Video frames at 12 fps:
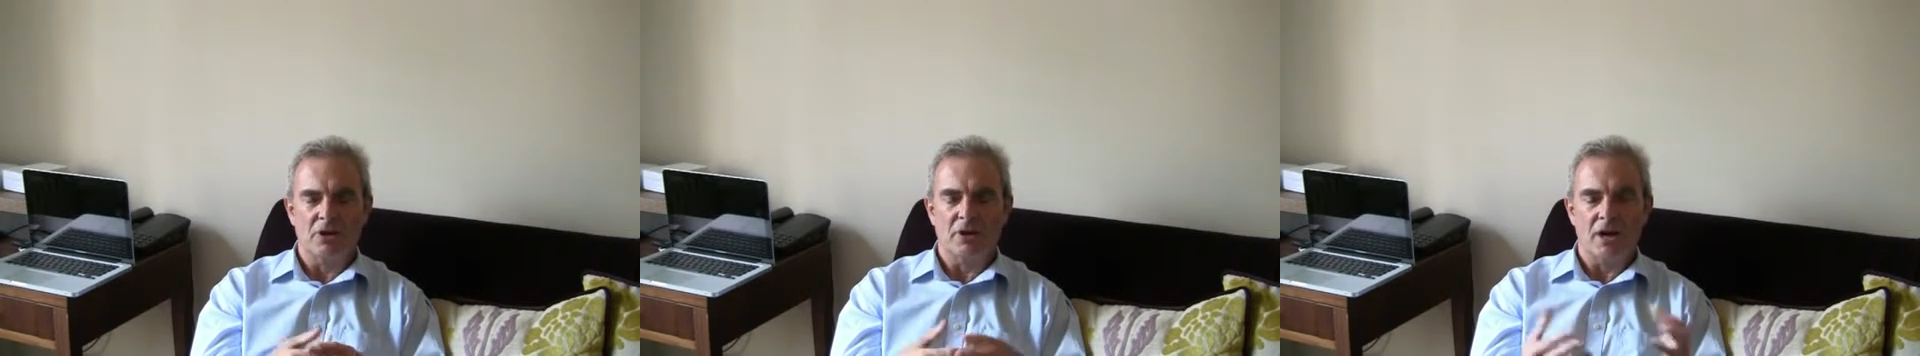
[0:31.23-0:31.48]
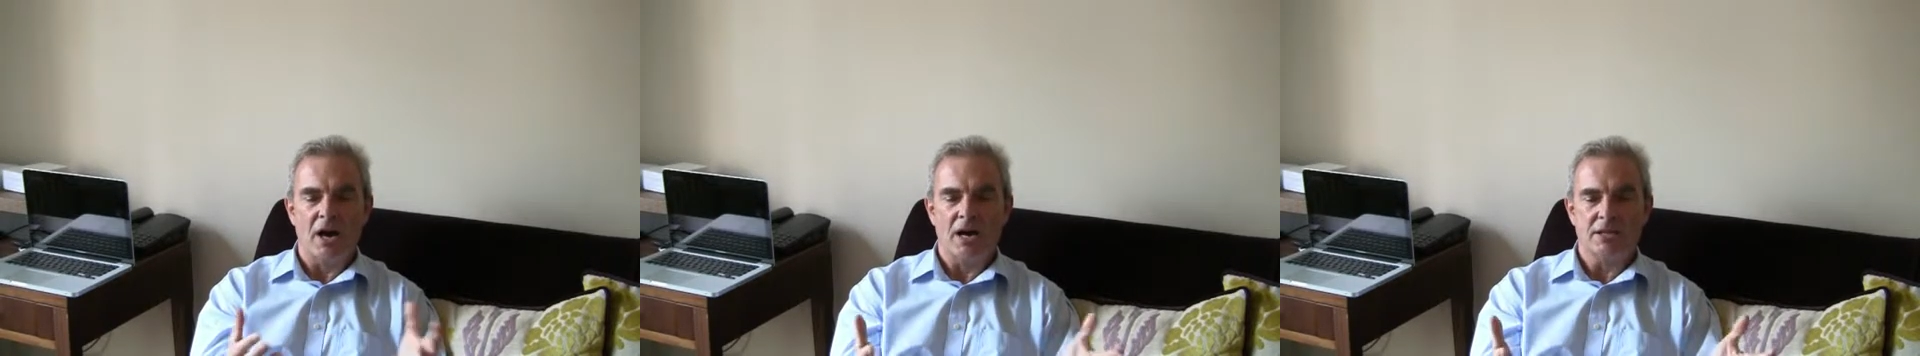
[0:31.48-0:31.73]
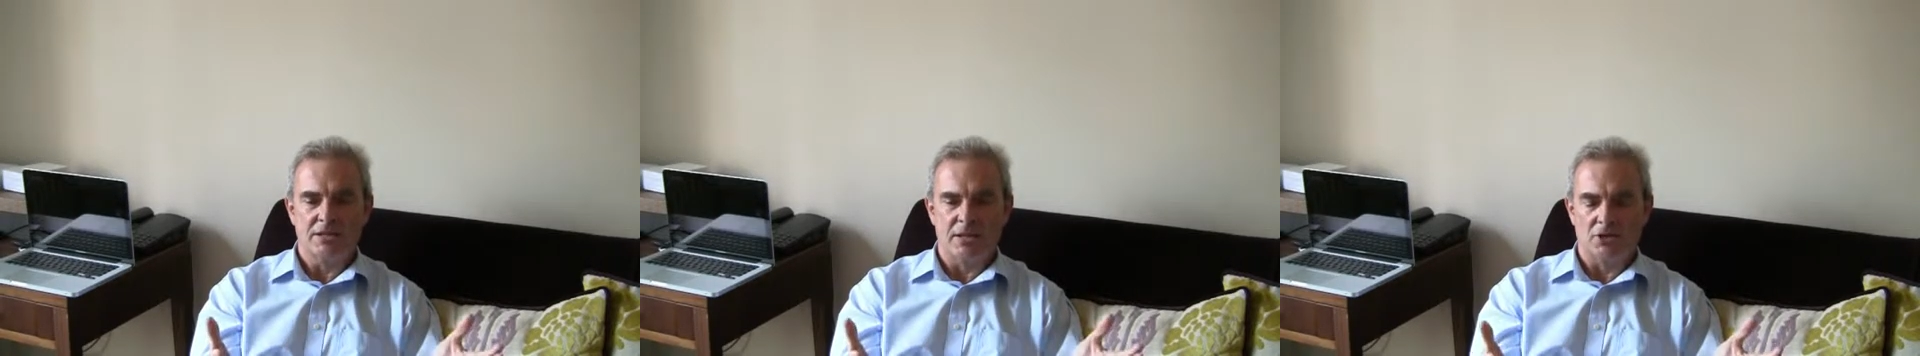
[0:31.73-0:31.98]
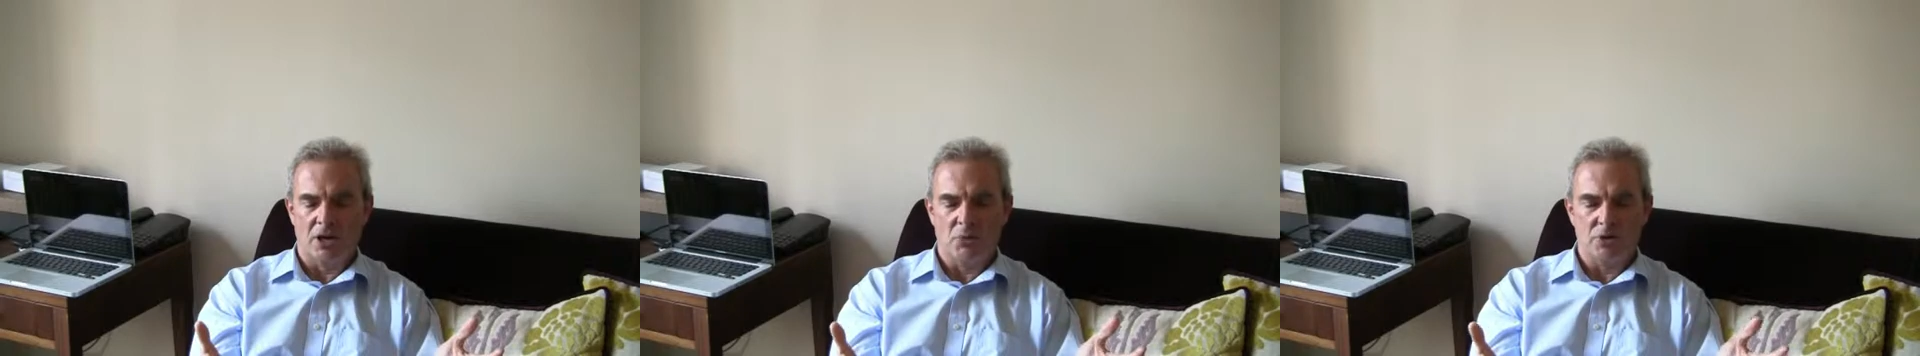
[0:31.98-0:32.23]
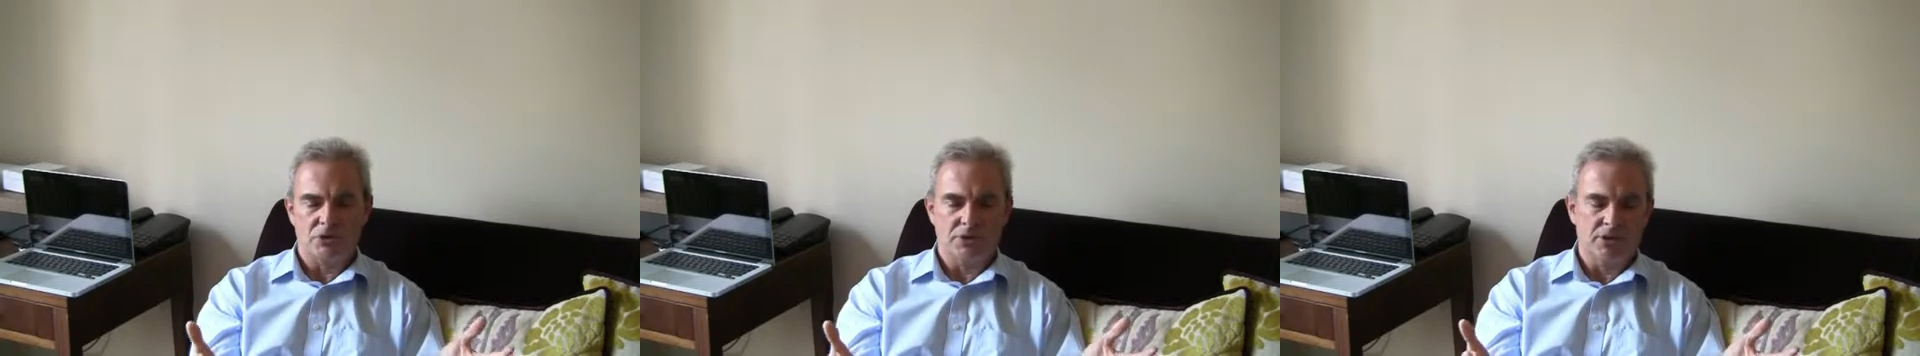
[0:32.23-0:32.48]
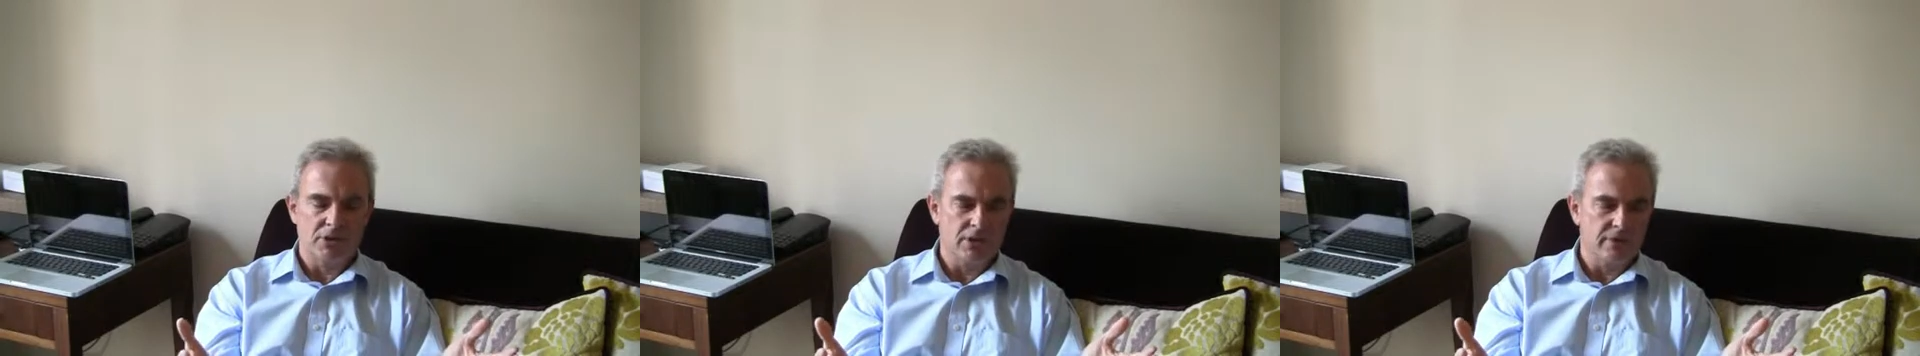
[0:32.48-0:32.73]
I said I want
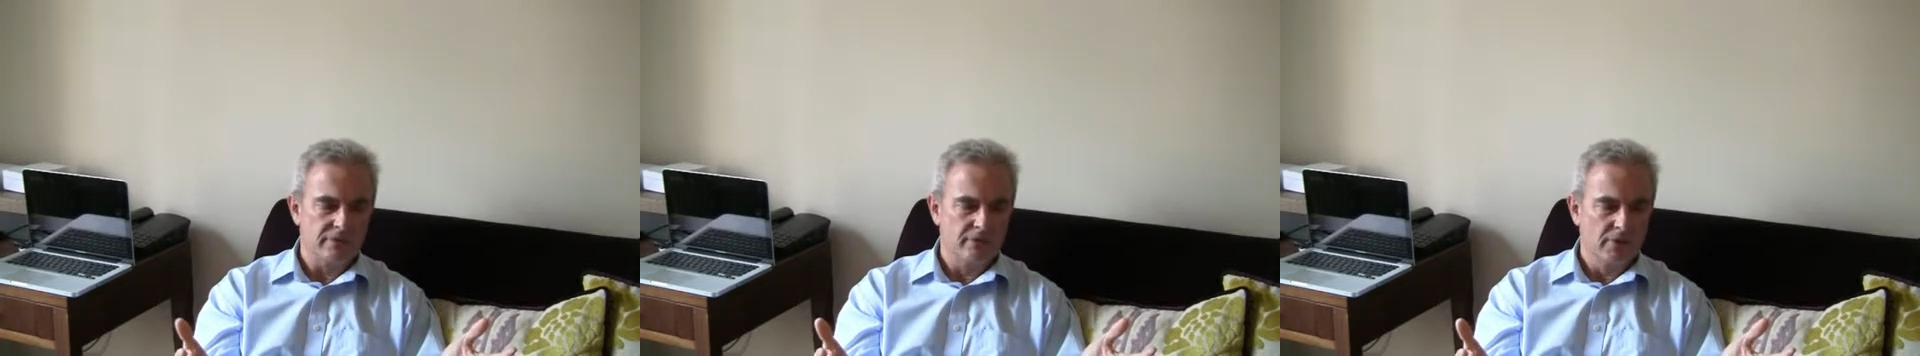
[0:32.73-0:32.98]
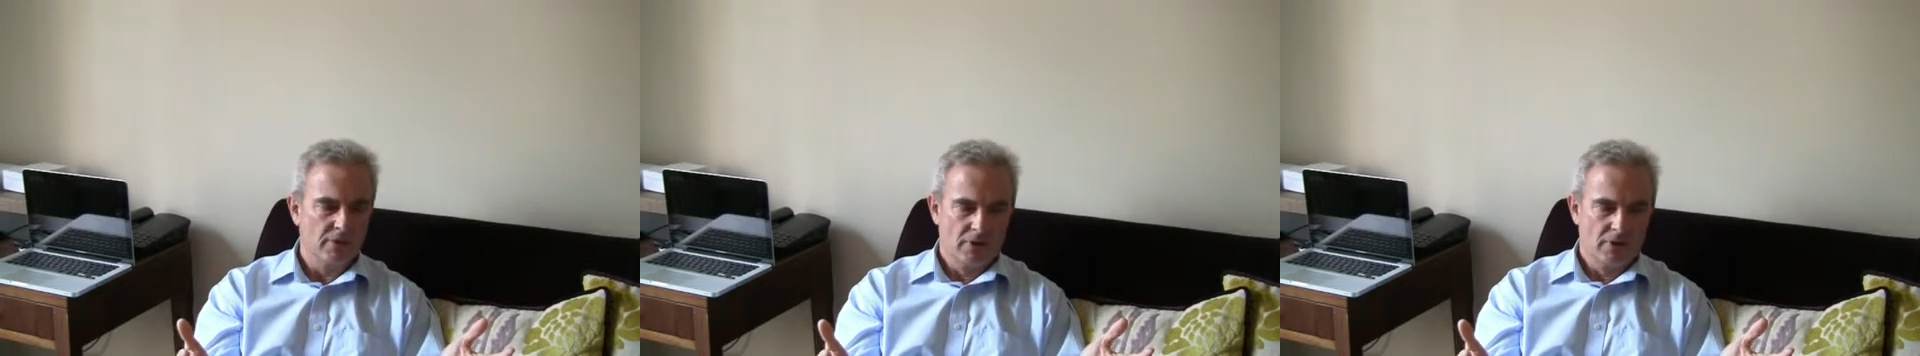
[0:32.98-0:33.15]
to leave,